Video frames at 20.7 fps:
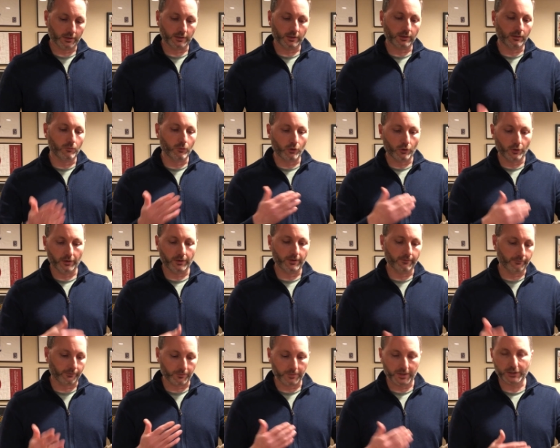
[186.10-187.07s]
little more
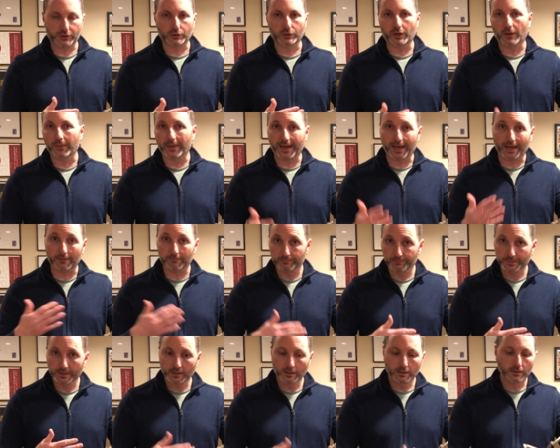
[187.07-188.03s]
information on that
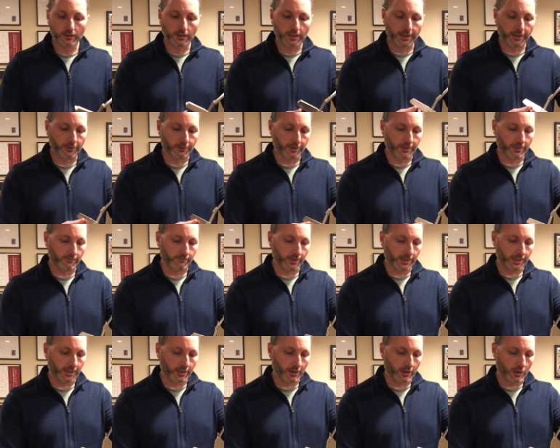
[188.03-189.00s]
later in the
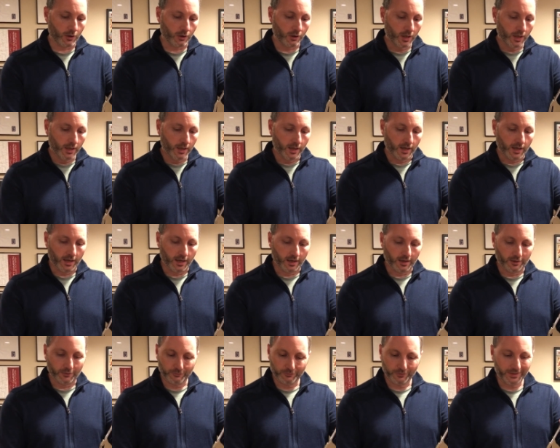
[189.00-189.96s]
video.
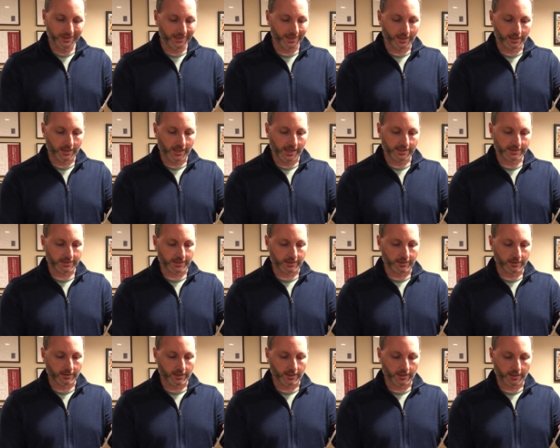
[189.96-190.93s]
Really a
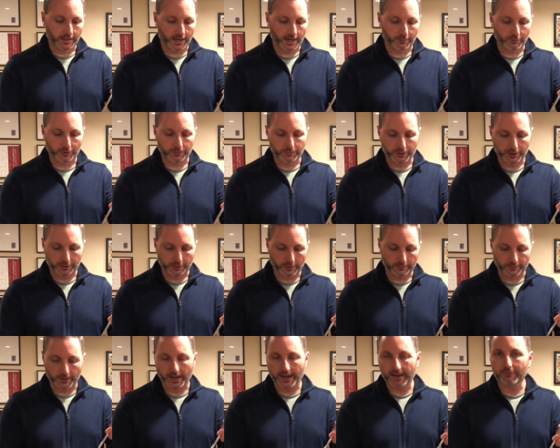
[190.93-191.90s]
classic Cameron putter.
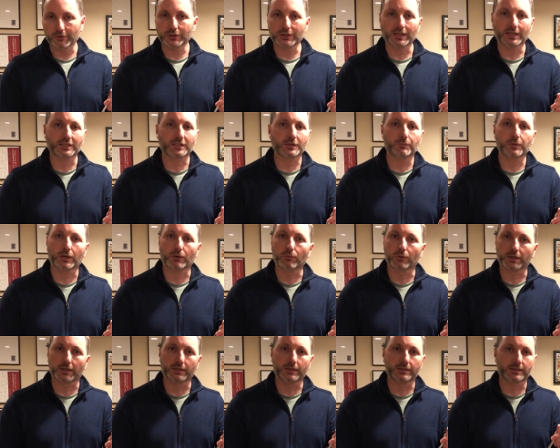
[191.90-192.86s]
If you have a chance to pick
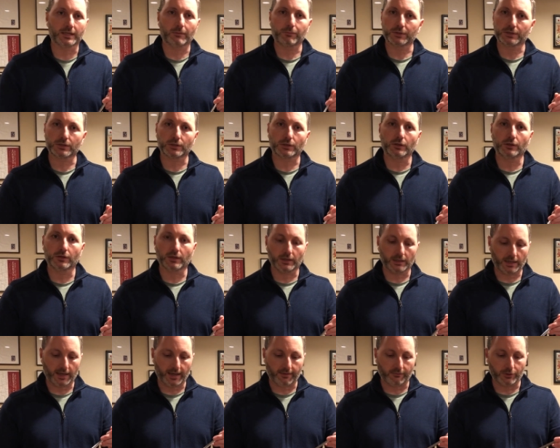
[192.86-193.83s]
one of these up, it's a good
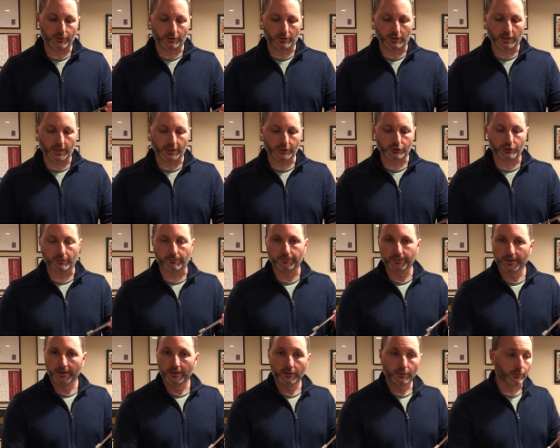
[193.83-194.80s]
thing to have in your collection.
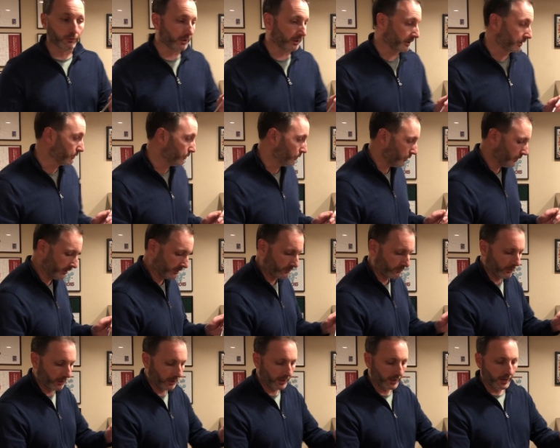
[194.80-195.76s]
Really cool. This
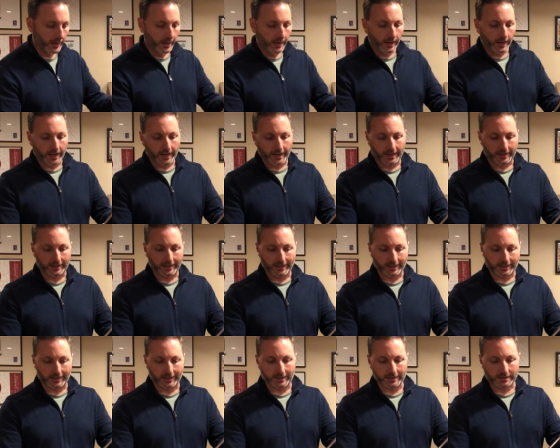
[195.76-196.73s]
one I had
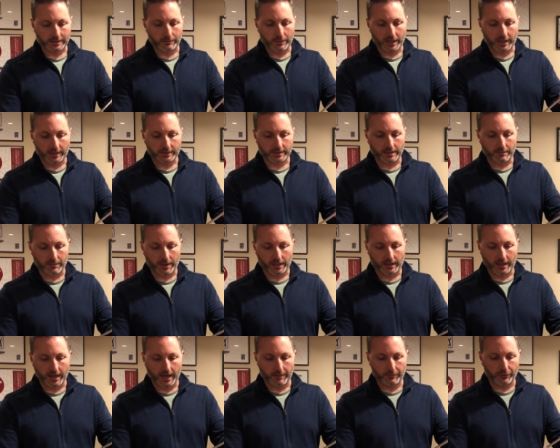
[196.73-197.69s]
kind of customized in my
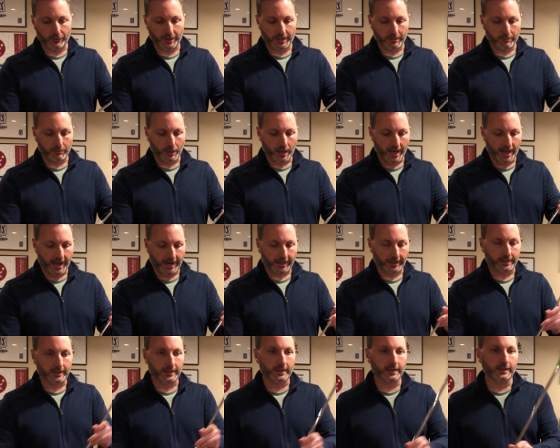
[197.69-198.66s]
lime green and
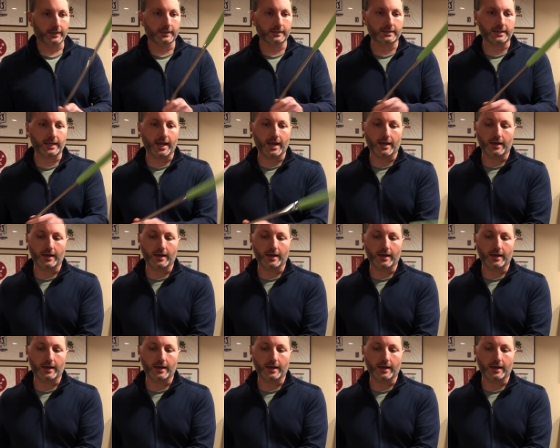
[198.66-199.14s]
black, and it is